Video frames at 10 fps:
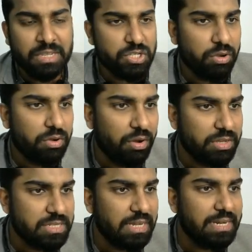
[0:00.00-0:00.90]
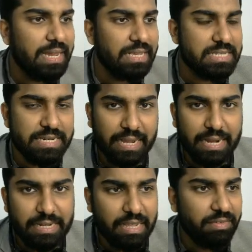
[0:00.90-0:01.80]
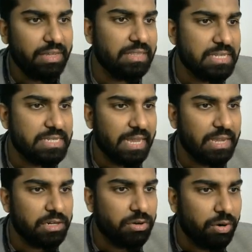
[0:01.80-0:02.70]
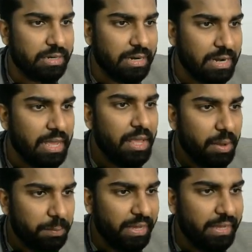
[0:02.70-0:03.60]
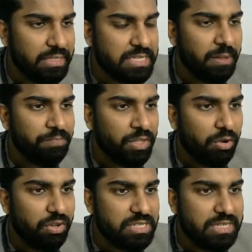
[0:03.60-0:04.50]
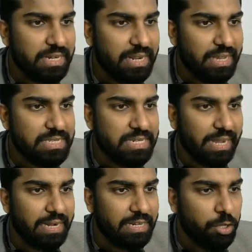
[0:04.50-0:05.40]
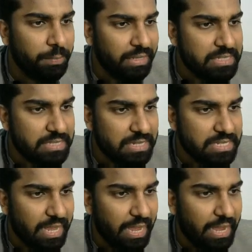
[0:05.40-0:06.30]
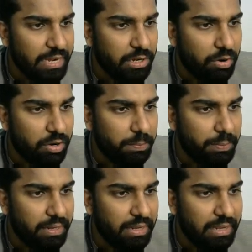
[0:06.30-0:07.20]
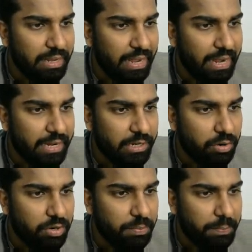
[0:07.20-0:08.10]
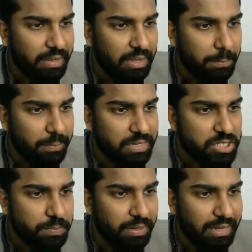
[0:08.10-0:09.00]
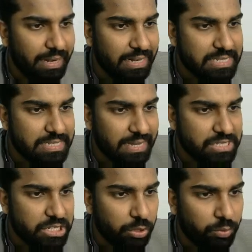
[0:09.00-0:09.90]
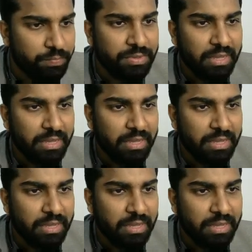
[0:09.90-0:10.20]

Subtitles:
So cos theta is negative in the second quadrant means, cos theta is negative means this a dot b must be less than 0.